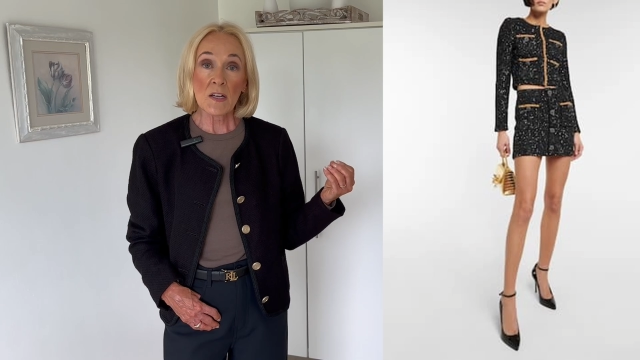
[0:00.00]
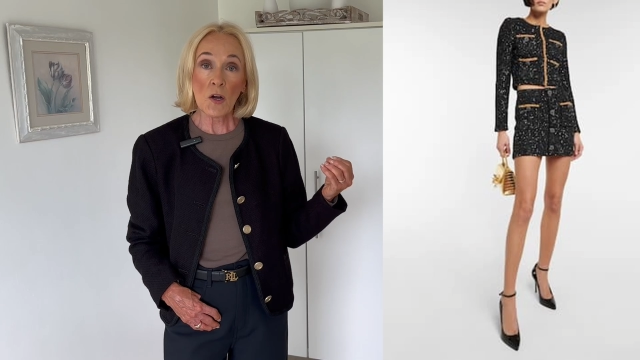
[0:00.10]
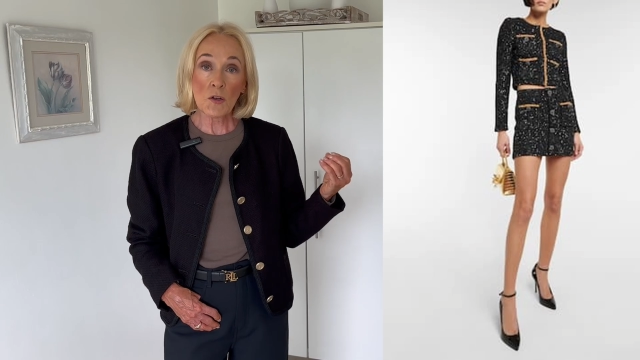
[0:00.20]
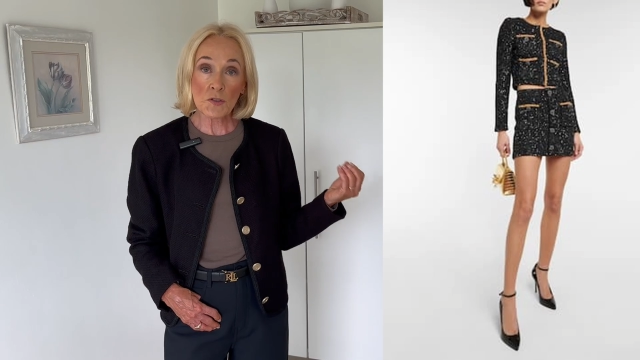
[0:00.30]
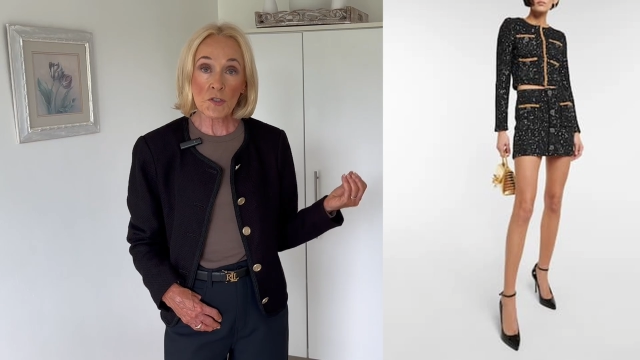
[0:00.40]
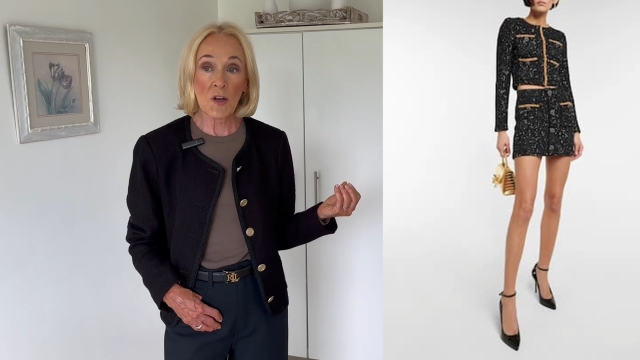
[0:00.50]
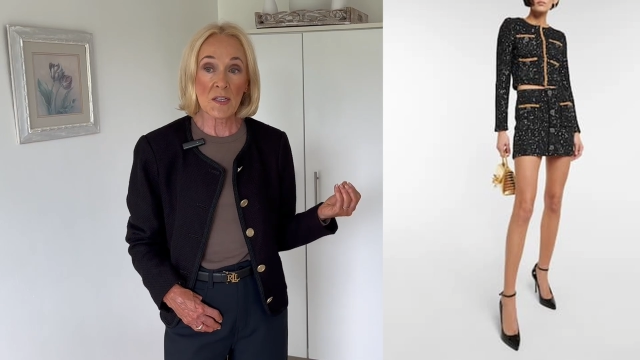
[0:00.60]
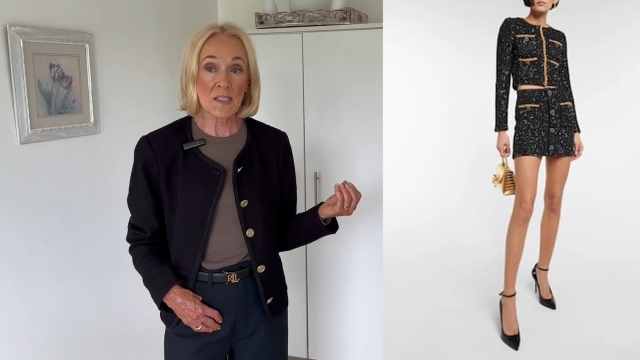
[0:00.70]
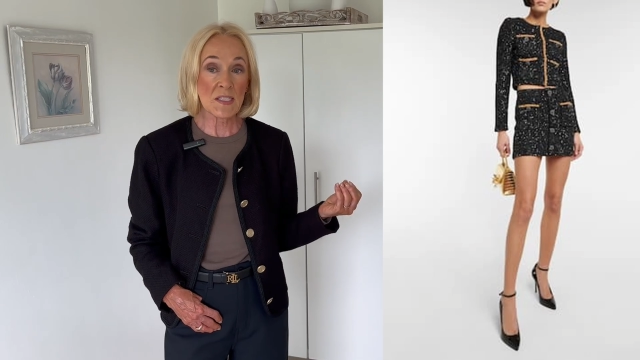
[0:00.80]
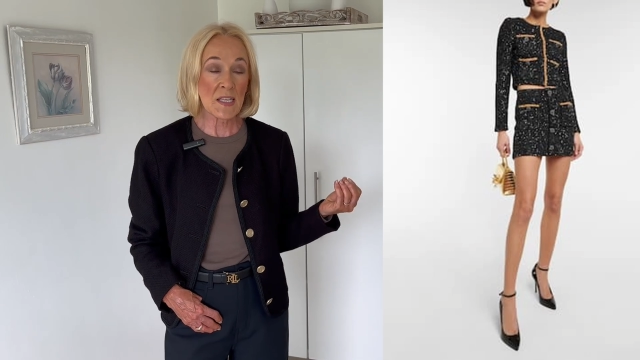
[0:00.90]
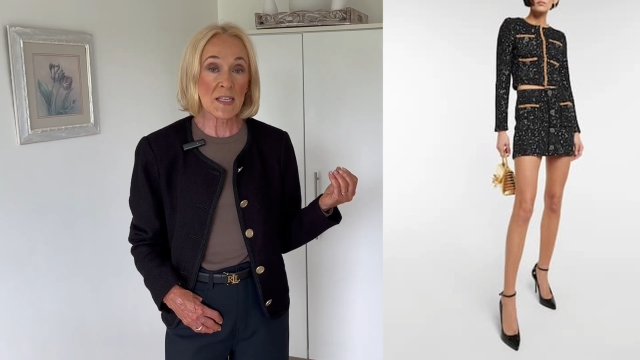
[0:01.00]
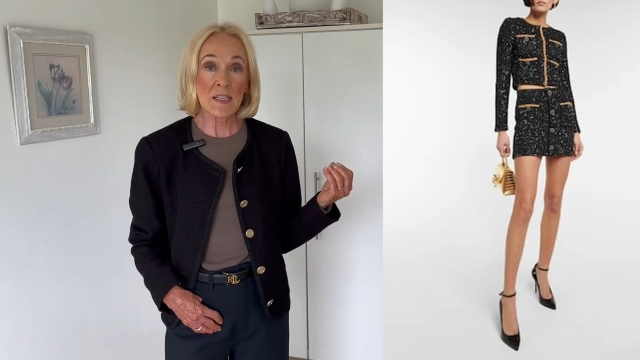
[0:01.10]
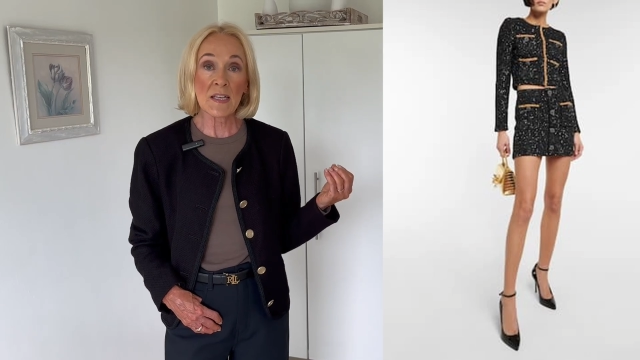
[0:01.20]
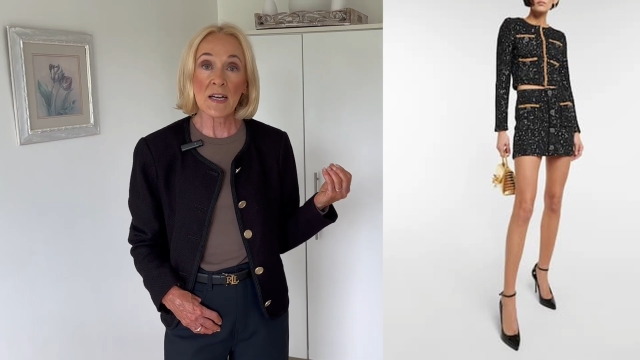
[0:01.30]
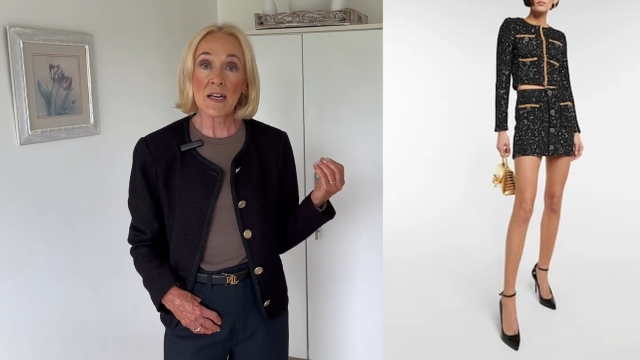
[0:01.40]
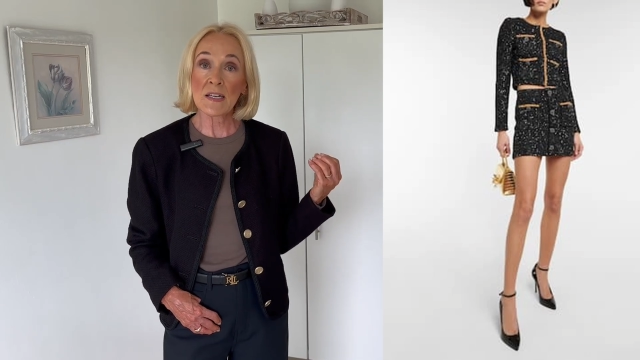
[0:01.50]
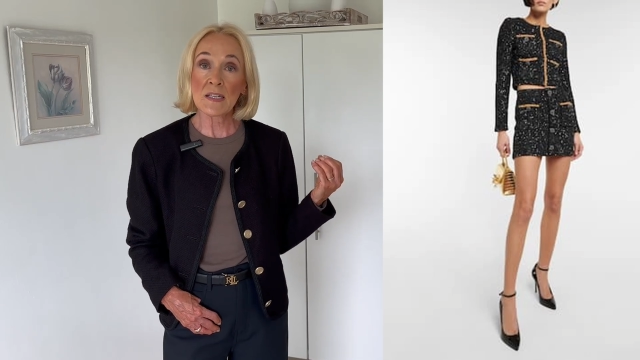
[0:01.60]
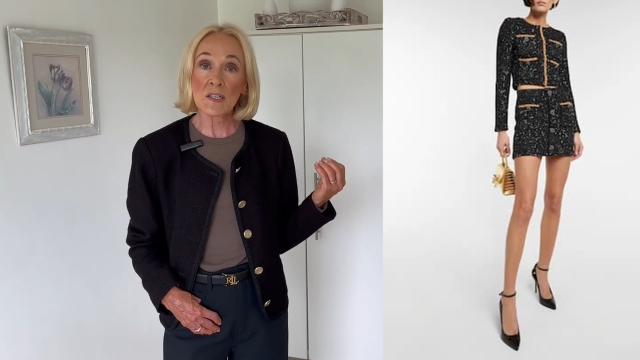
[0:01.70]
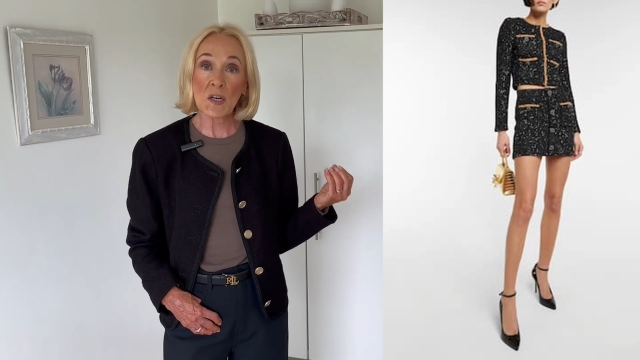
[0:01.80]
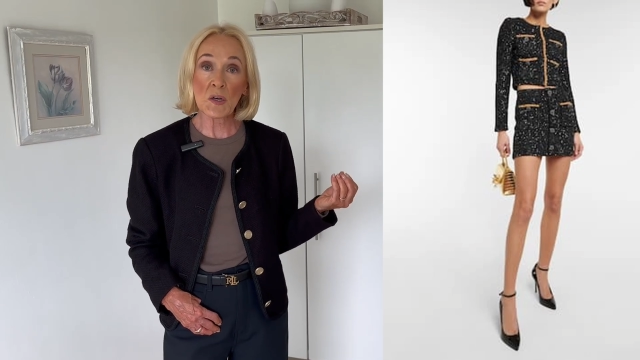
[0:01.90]
contrasting
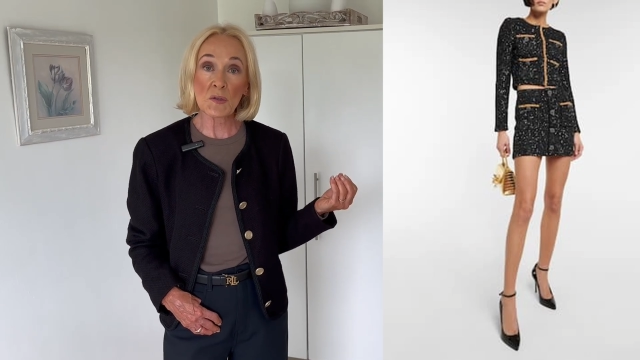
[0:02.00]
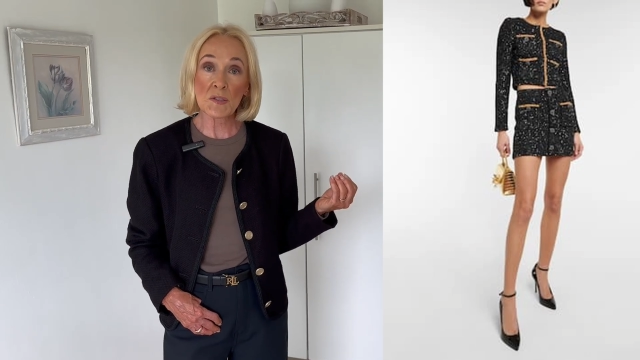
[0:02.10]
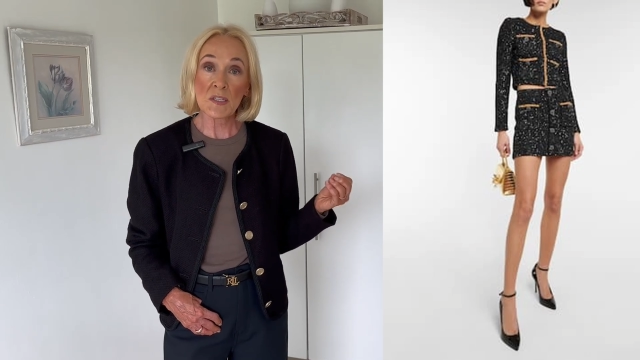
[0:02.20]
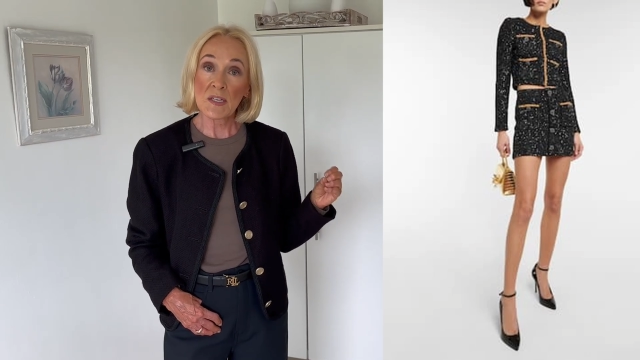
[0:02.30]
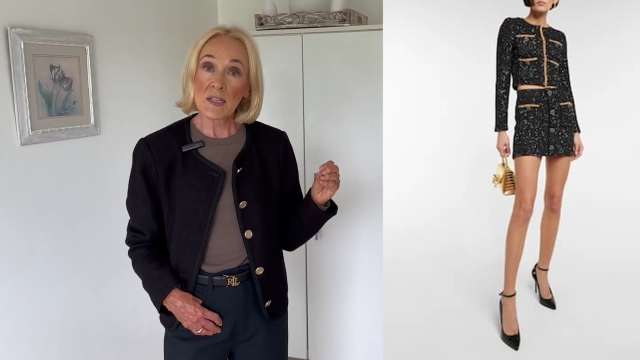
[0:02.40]
gold